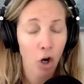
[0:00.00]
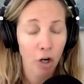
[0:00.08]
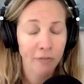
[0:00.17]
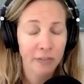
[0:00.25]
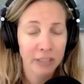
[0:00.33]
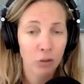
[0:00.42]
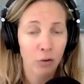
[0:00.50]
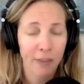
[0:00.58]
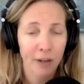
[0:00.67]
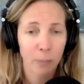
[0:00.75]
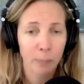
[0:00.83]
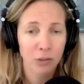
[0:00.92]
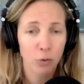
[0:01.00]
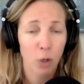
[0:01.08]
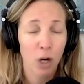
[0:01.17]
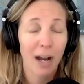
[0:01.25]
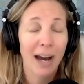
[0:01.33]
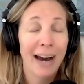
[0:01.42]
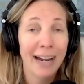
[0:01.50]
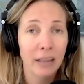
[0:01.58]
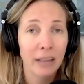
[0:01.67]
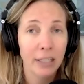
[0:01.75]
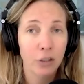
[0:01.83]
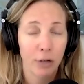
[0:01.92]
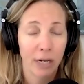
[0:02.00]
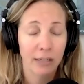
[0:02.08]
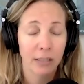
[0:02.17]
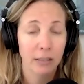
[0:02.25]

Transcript: are physical therapists who are highly trained